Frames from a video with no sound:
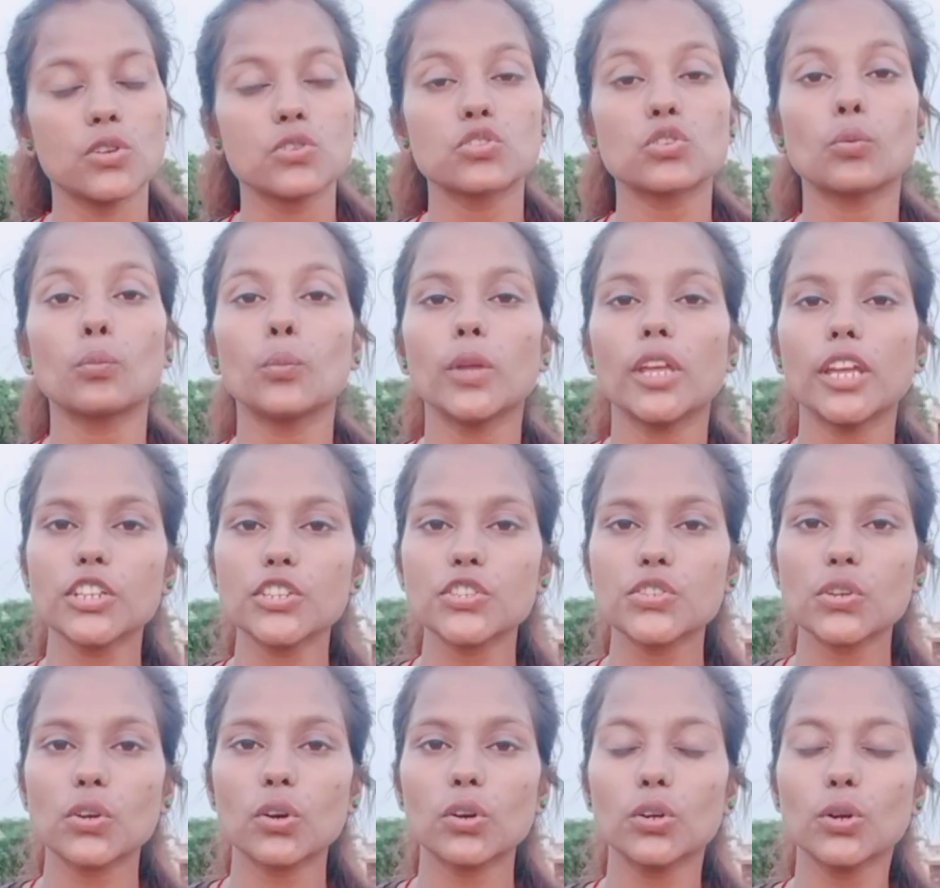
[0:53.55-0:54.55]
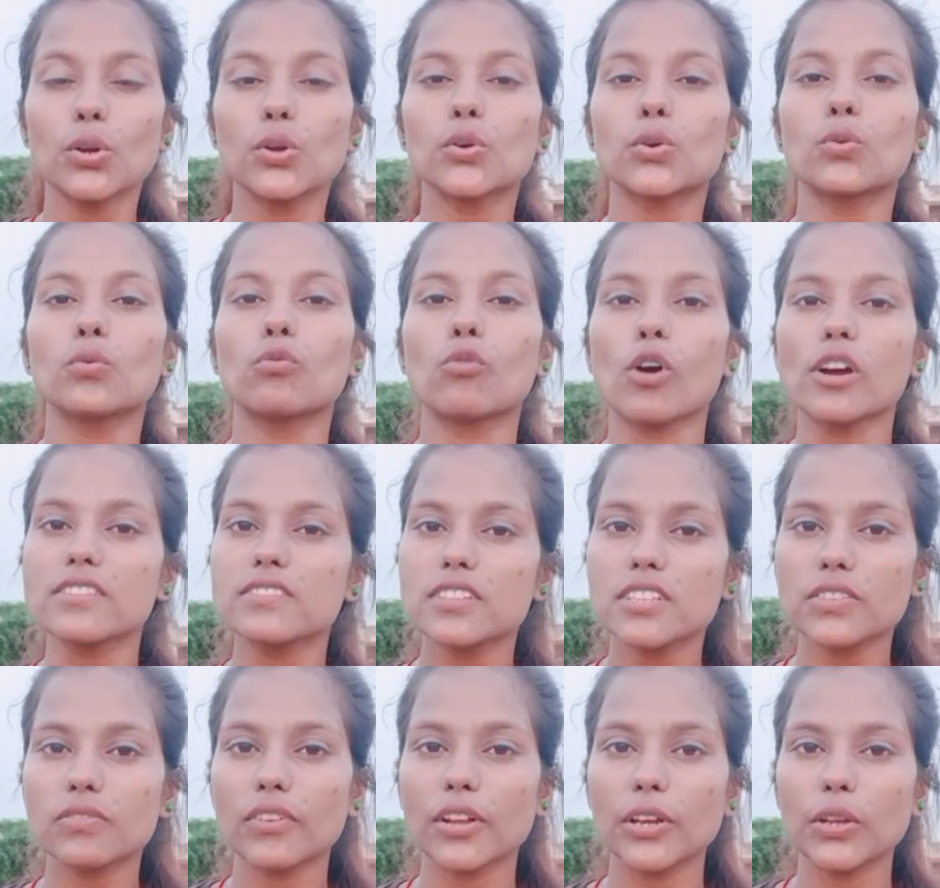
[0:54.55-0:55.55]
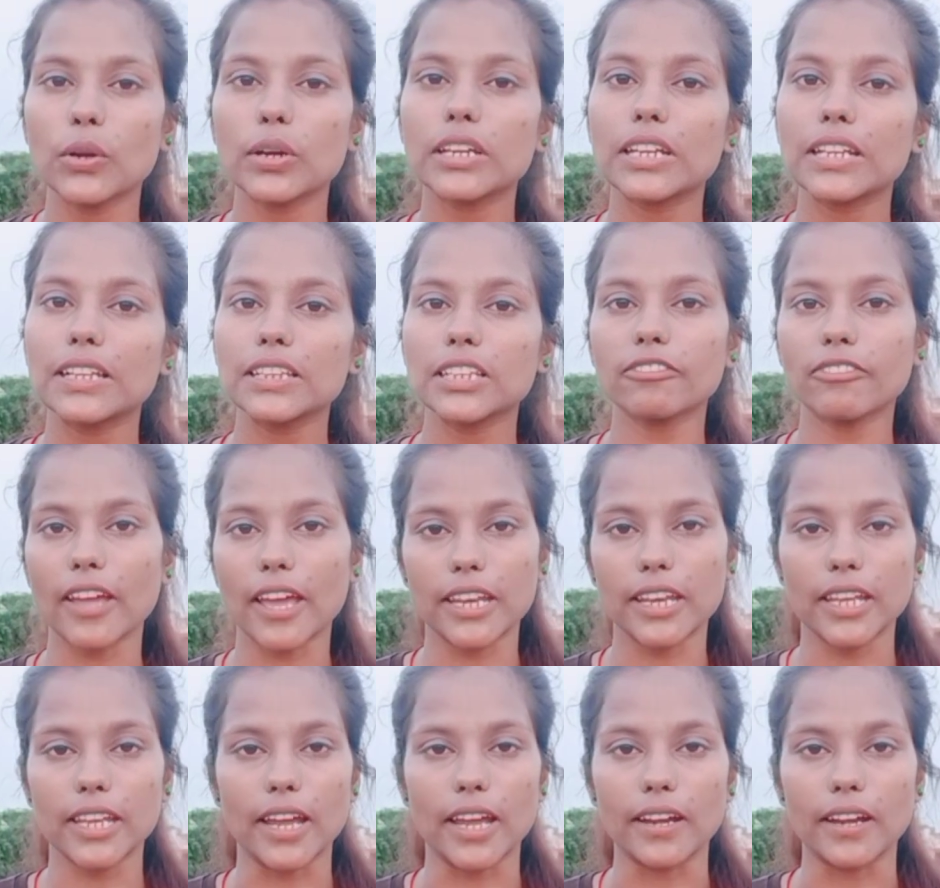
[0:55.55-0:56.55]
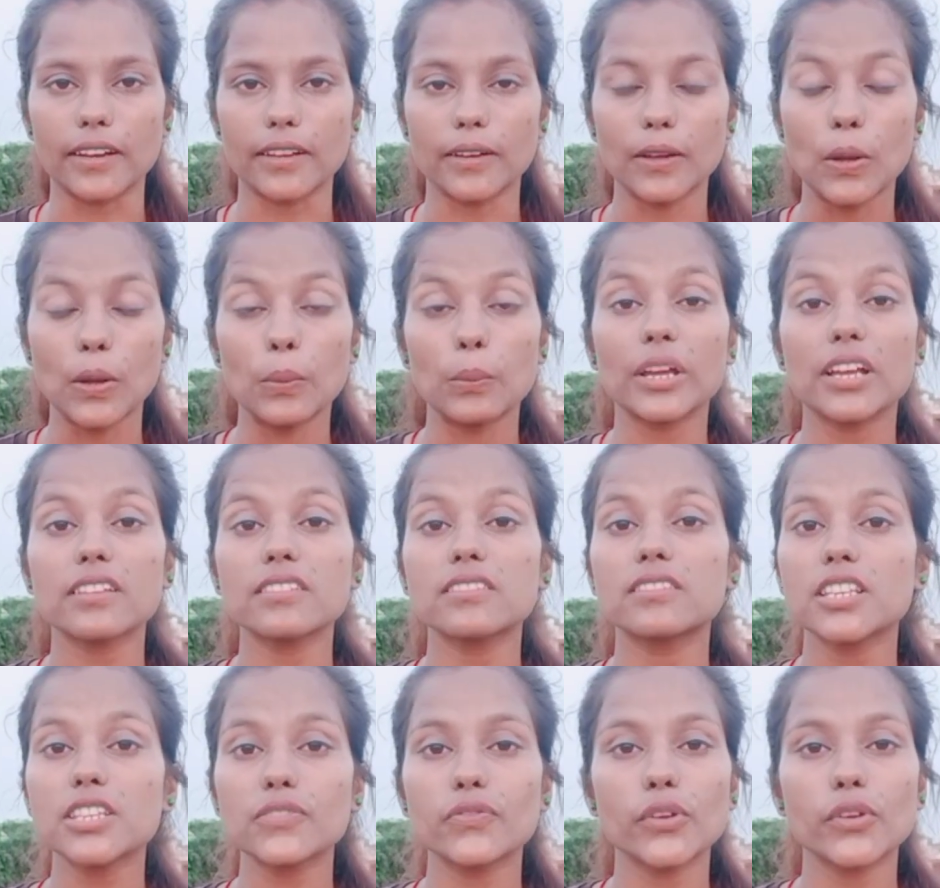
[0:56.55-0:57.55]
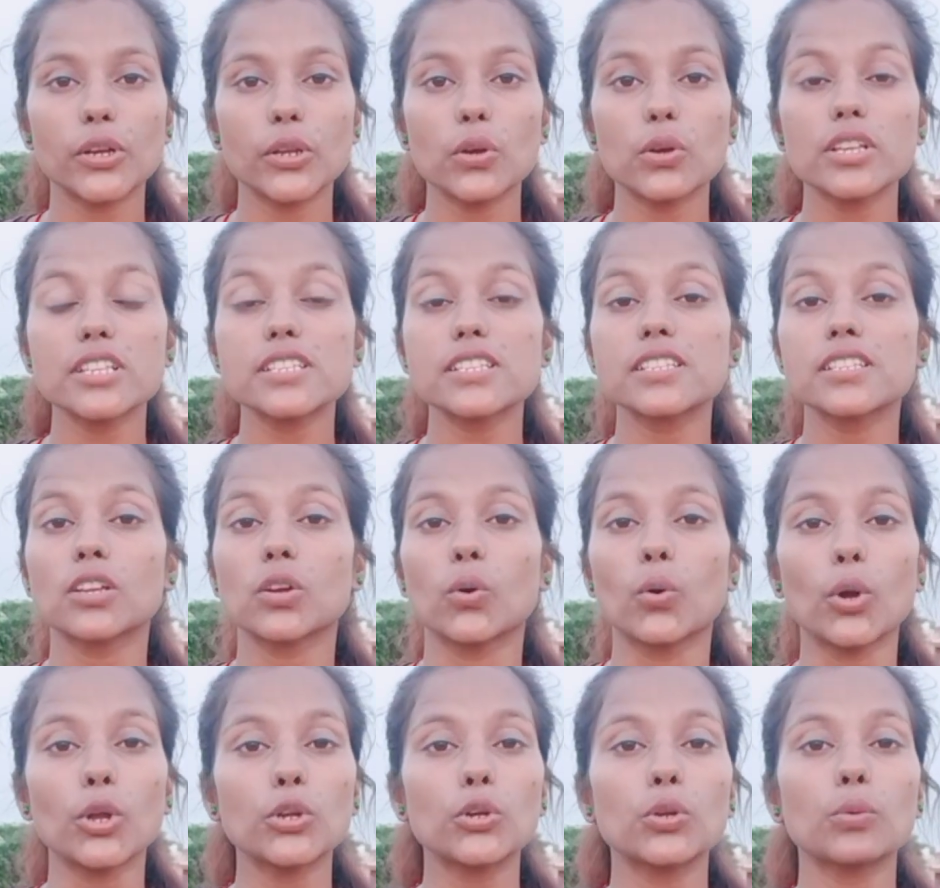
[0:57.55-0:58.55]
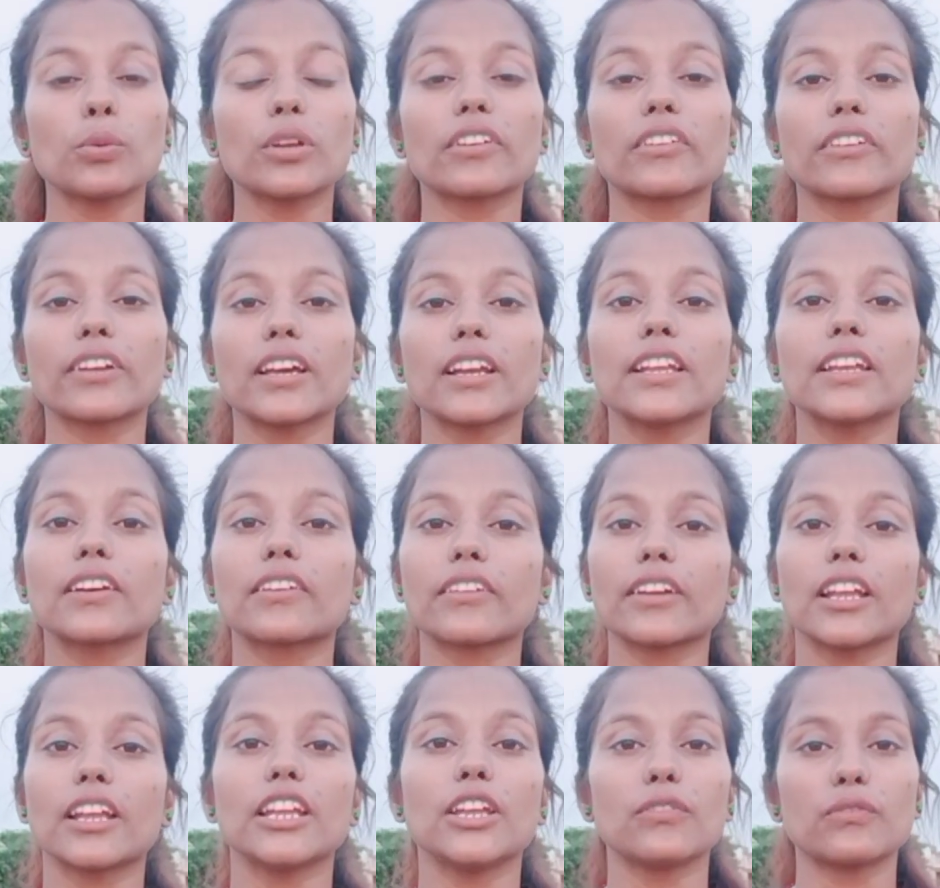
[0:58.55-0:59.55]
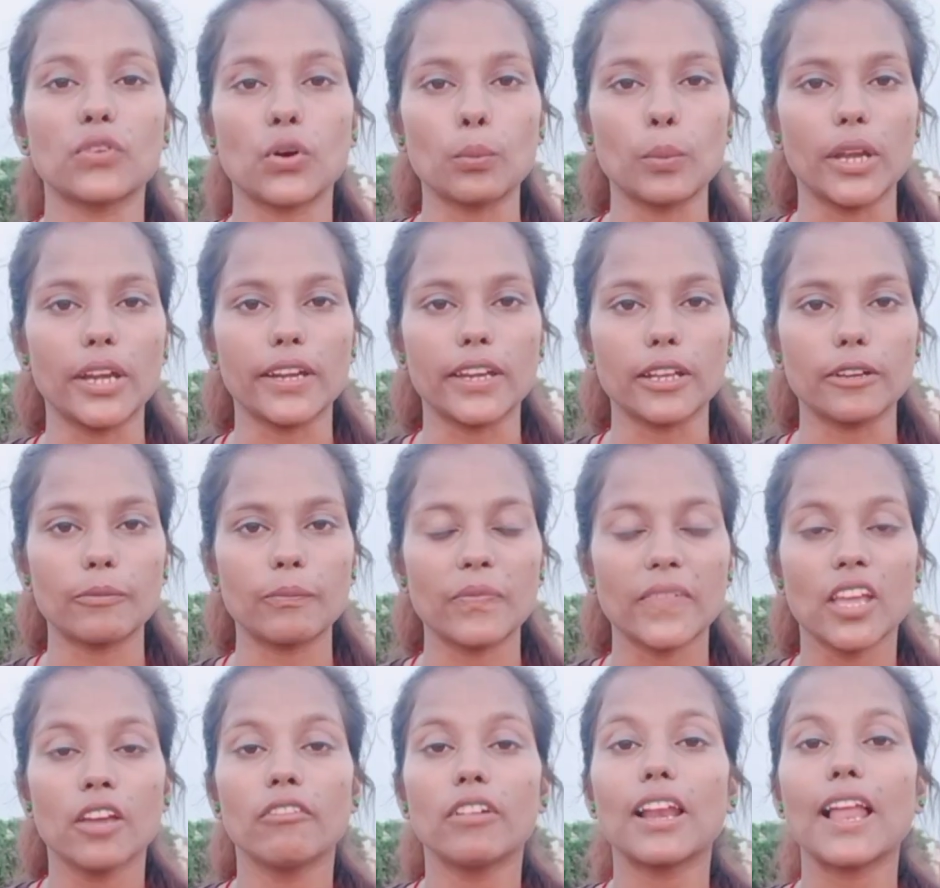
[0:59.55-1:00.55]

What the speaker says: So make sure to watch this video till the very end, because this video is going to be really informative. Will